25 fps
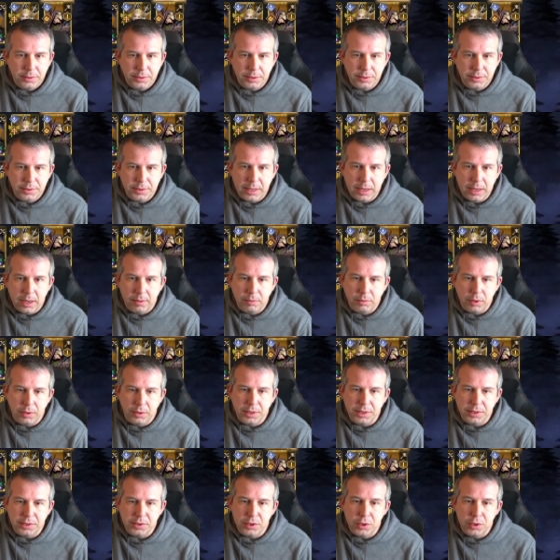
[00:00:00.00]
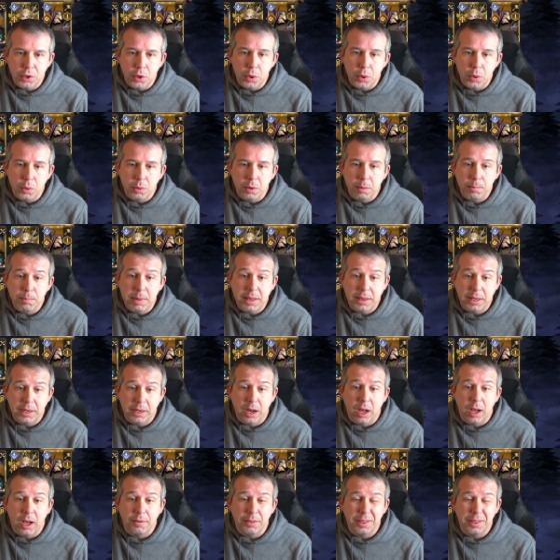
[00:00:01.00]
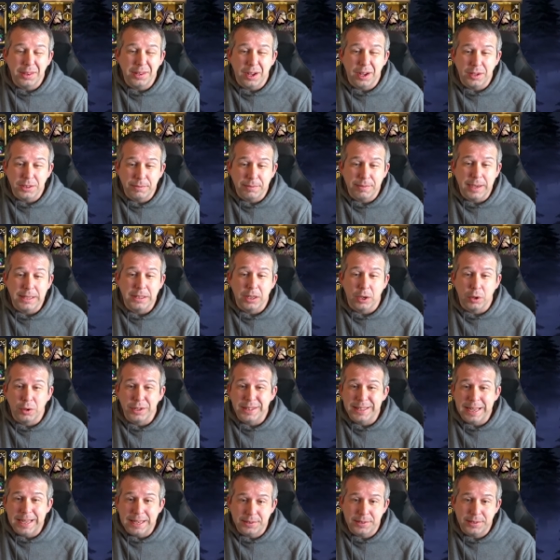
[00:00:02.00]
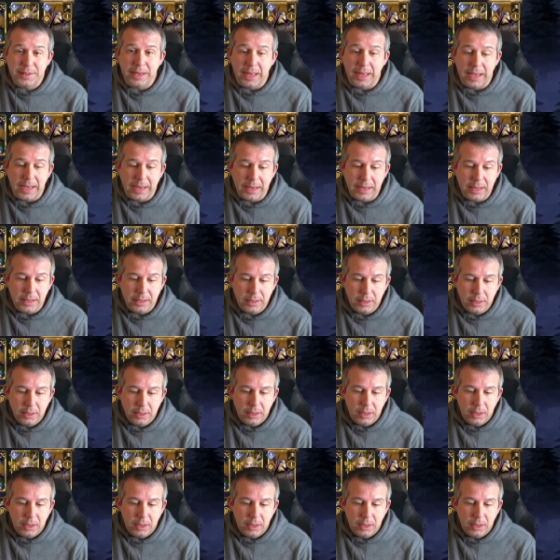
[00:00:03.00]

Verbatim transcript: So you see, I've got this new mythic art- artifact I got yesterday.